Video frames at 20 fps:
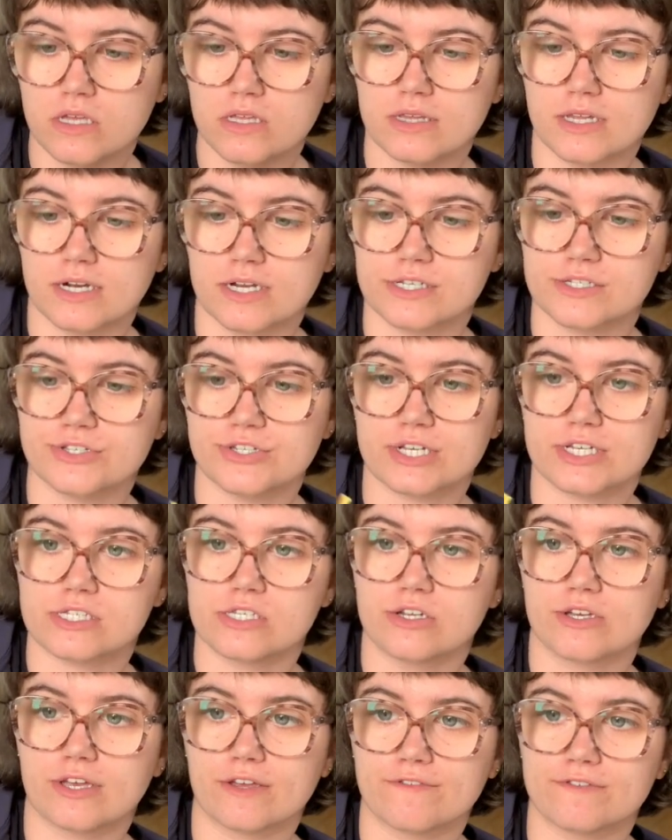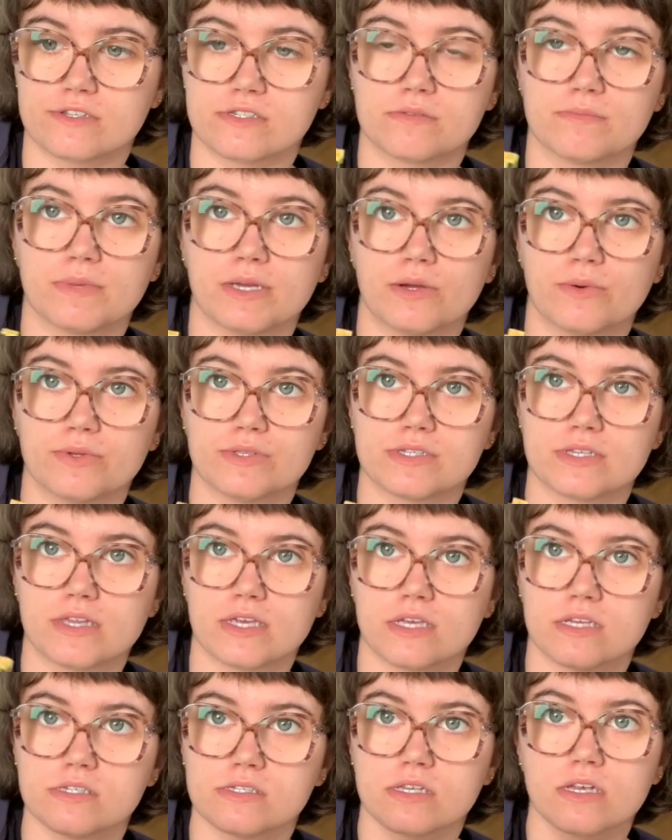then I suggest looking for some big ones of
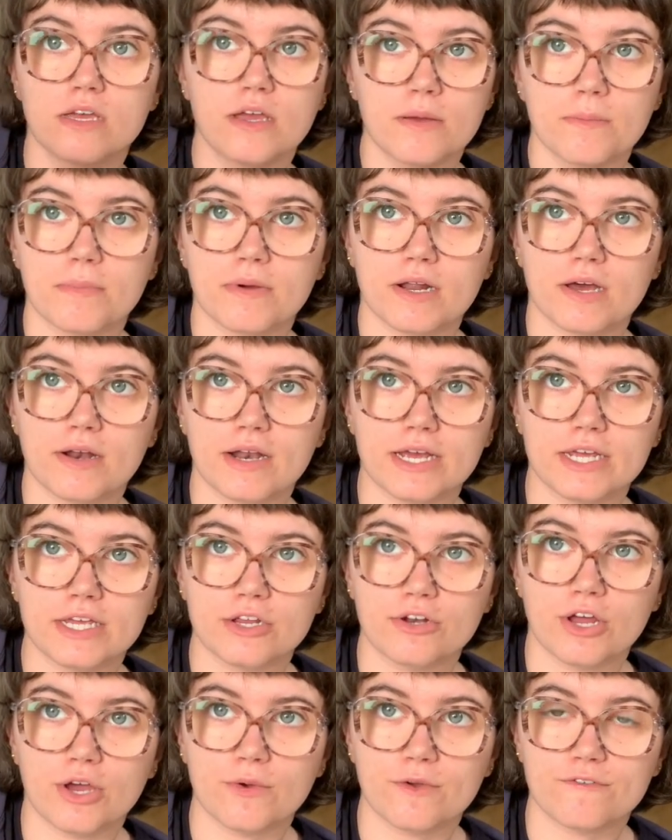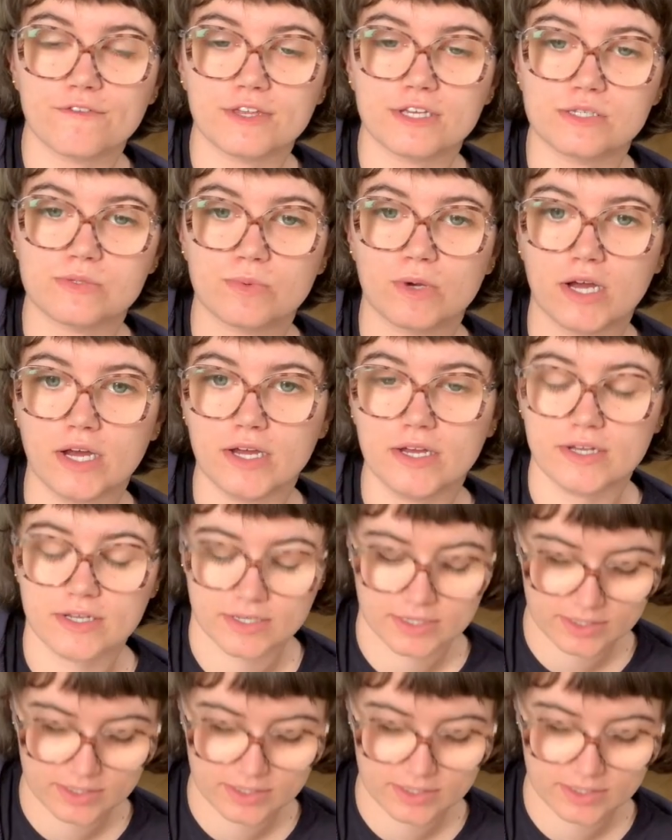these. But I'll let you know if these work.